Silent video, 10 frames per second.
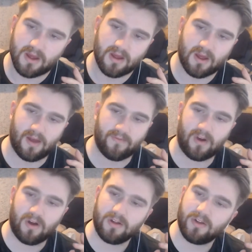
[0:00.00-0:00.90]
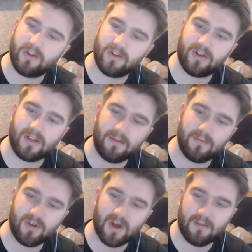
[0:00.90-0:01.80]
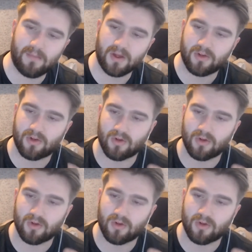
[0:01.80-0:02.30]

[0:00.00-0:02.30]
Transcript: I've got Slam Jam so